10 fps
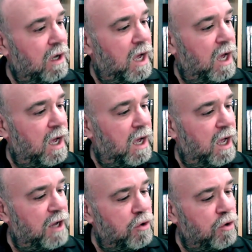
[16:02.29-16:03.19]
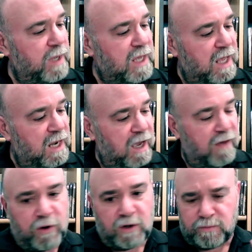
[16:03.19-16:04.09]
A New Beginning,
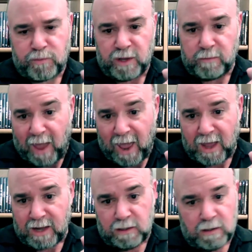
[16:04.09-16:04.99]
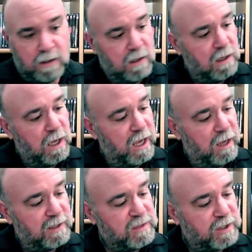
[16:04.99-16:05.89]
I've heard is pretty bad.
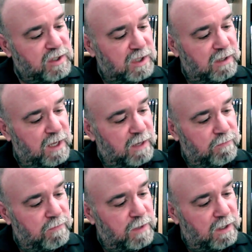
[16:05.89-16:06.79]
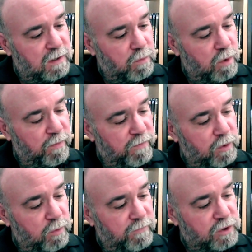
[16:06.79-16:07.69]
Especially they one
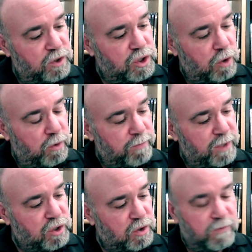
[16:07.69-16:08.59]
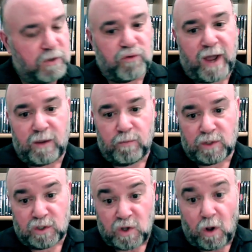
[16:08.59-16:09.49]
review even showed a picture of the dragon,
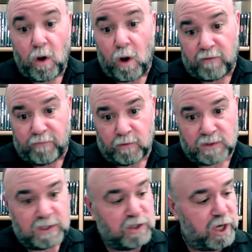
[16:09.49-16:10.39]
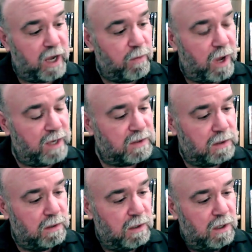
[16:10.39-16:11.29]
which looks awful CGI wise.
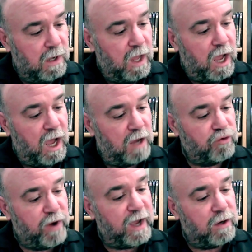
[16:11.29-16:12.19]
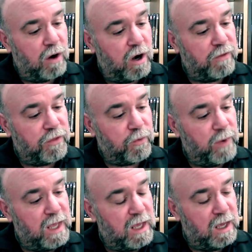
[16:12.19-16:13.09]
Dragonheart
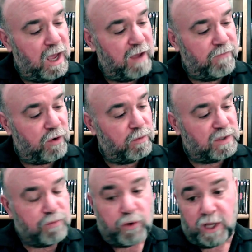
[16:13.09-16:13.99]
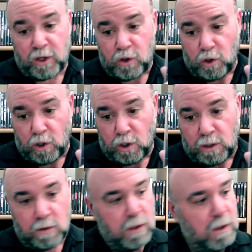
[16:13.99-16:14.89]
3, I've heard was pretty
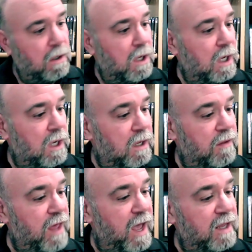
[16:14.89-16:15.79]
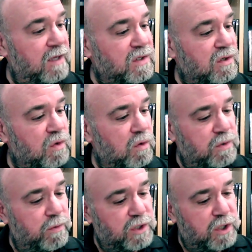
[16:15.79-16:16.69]
good. That is the
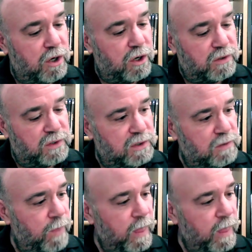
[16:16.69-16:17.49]
Sorcerer's Curse.